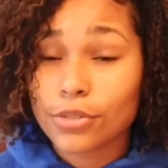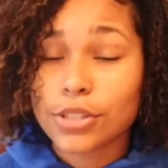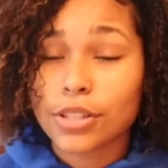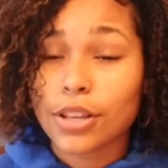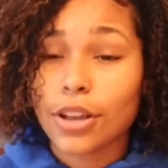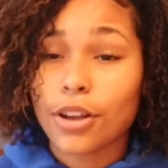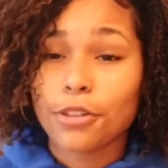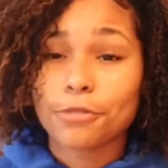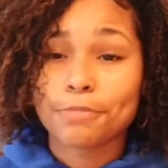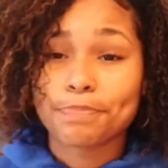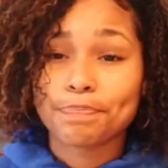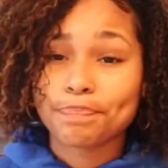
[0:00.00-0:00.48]

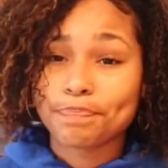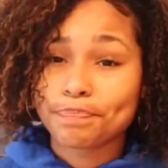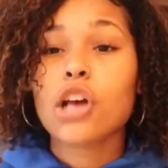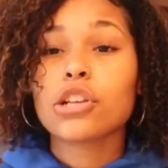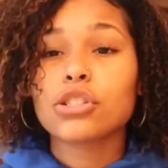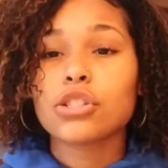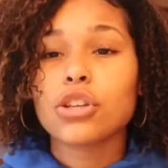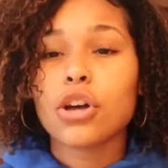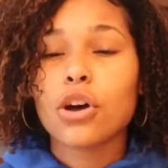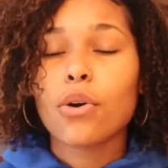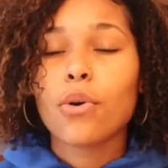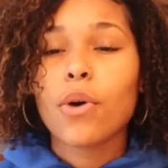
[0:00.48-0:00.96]
So
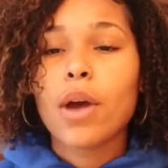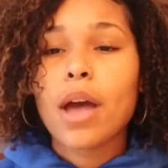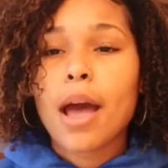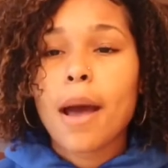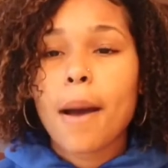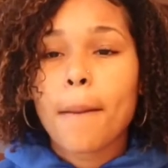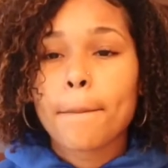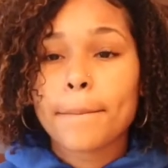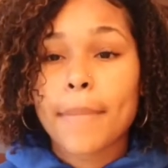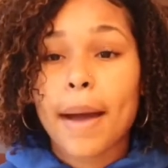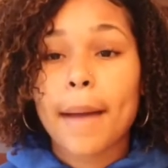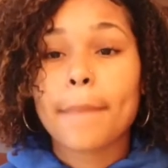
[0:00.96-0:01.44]
also,
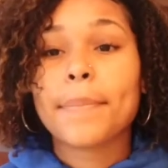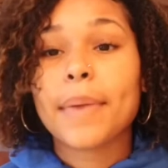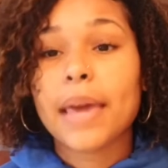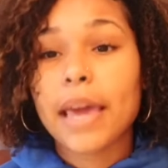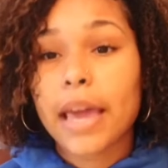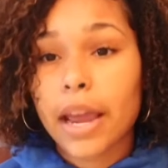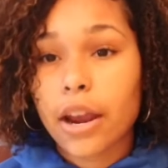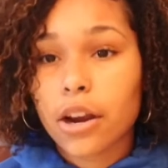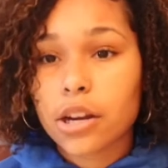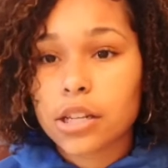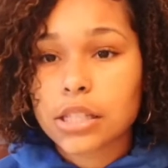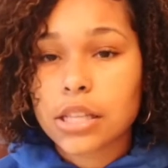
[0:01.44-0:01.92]
my
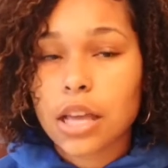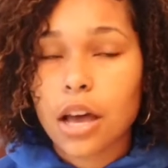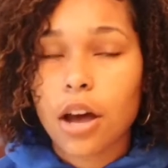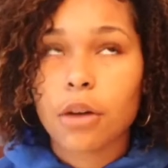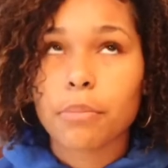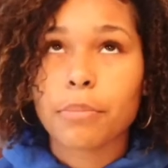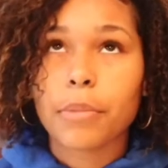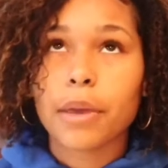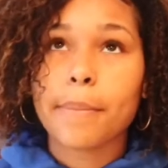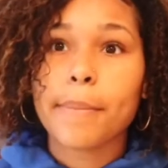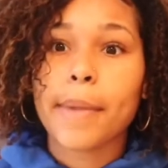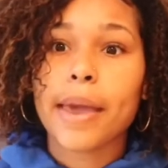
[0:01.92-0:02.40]
parents
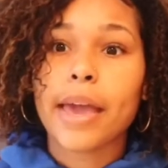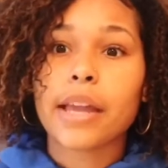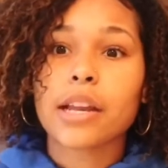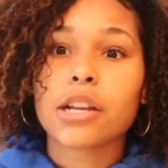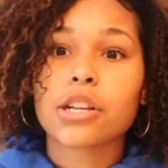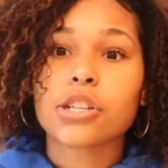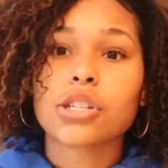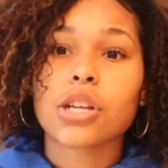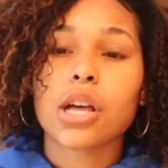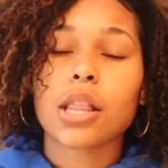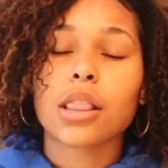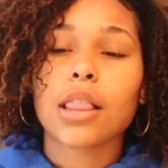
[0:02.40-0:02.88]
helped me
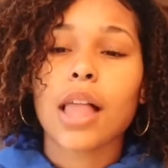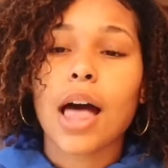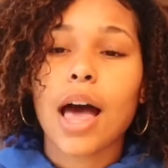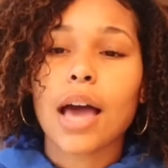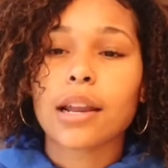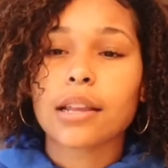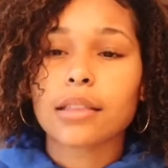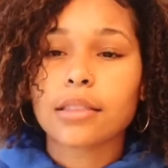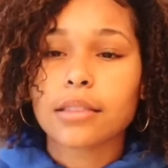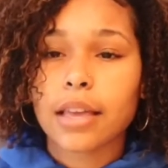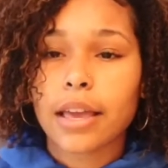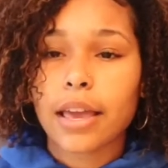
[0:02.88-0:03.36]
manage a
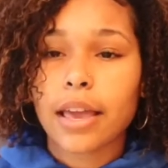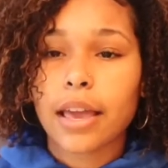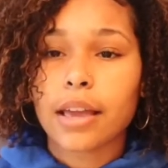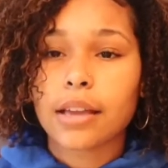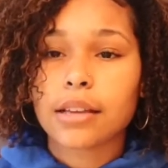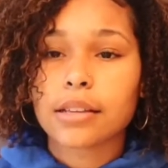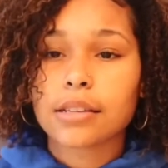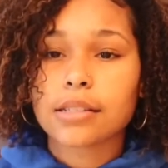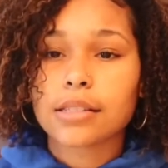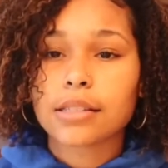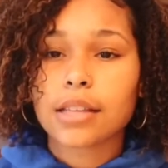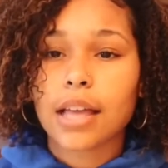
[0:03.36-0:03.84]
lot of
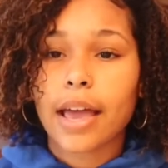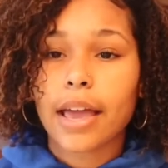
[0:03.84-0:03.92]
things.